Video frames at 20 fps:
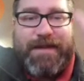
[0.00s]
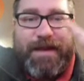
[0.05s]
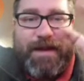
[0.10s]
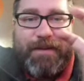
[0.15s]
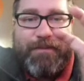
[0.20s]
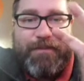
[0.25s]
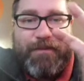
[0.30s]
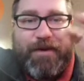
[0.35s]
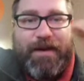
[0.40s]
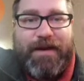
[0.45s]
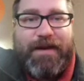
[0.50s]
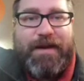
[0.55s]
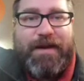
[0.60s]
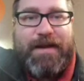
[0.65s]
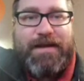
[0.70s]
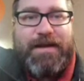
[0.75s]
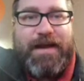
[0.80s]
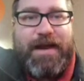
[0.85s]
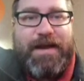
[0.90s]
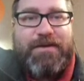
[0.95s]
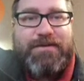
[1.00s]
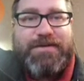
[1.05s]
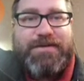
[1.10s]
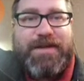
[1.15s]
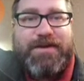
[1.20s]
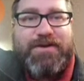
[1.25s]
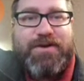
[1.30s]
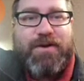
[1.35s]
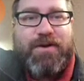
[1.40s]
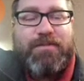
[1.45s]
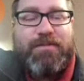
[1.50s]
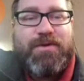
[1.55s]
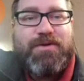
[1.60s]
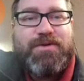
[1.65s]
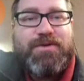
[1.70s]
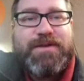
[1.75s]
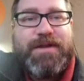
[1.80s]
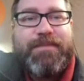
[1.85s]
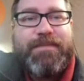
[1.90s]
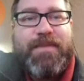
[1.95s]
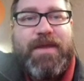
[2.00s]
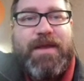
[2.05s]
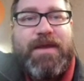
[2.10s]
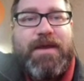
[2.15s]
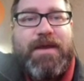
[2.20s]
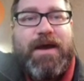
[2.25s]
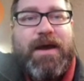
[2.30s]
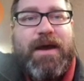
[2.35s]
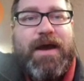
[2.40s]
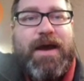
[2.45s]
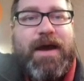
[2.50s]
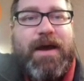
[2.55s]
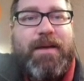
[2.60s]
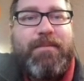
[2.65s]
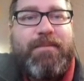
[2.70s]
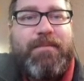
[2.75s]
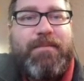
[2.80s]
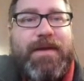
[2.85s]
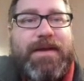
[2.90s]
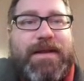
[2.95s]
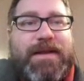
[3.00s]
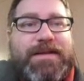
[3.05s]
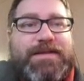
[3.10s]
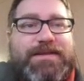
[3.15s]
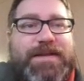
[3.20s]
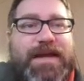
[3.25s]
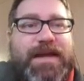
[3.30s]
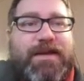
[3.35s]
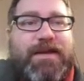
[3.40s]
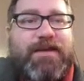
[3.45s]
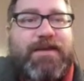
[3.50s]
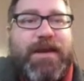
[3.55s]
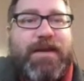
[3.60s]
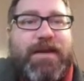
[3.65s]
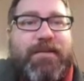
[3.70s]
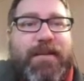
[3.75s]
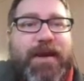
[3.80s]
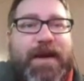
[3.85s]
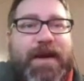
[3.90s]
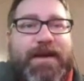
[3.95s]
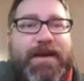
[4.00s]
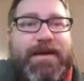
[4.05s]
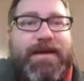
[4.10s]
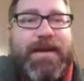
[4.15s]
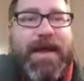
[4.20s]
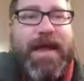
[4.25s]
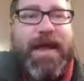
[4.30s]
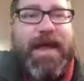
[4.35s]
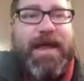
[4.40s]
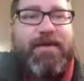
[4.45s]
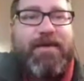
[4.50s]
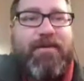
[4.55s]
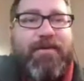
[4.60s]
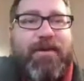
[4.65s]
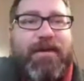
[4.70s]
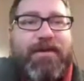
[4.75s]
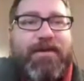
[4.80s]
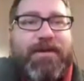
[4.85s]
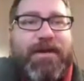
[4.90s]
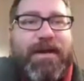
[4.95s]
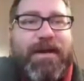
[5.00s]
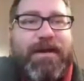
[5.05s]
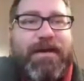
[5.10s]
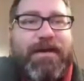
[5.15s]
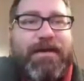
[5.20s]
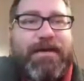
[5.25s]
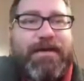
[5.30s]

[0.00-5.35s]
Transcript: upgraded, I use that term loosely. Let's take a look at my Angron deck